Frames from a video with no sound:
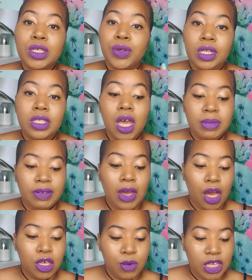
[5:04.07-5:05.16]
zone in terms of
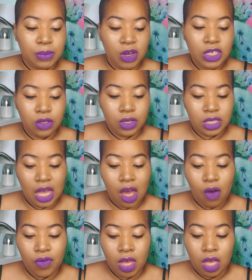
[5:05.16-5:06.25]
how you express
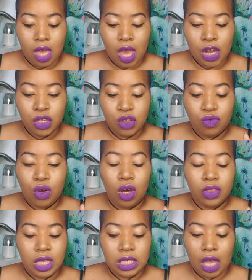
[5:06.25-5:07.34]
yourself. And you've
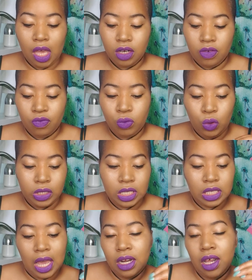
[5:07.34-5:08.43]
got this kind of water
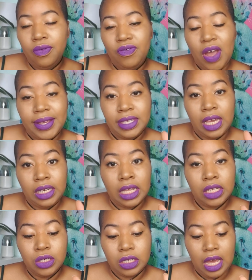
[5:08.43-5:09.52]
sign and fire sign
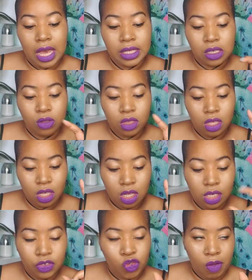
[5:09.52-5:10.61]
energy here, so
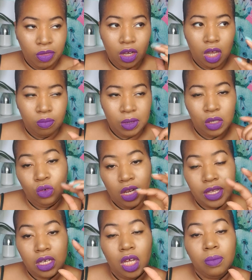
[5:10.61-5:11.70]
the Strength card being, or
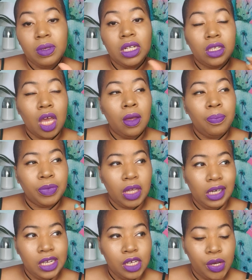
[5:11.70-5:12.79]
Lust card being,
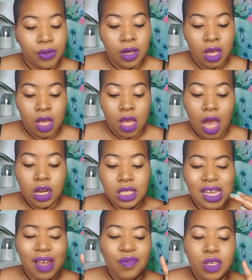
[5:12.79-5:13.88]
Leo. And it's
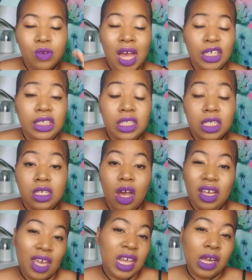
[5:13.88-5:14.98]
time for you actually to
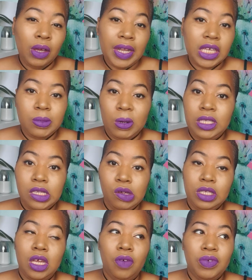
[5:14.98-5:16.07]
start getting out and expressing
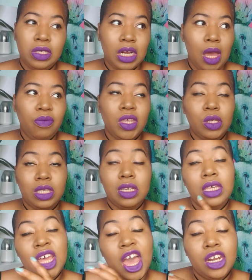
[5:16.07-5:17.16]
yourself. It's time for you to
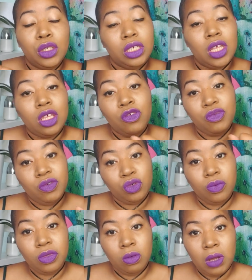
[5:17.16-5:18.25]
take the energy that you've
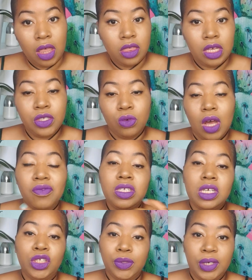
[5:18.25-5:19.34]
withdrawn from others or other
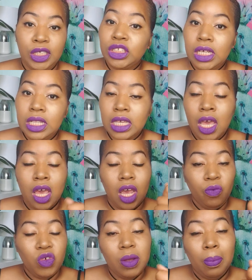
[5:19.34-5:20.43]
situations
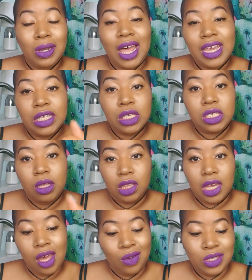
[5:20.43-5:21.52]
and reapply it to
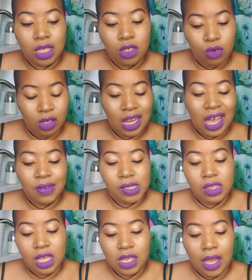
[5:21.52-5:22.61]
something else in your life,
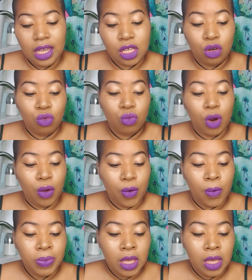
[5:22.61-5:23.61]
something that can grow.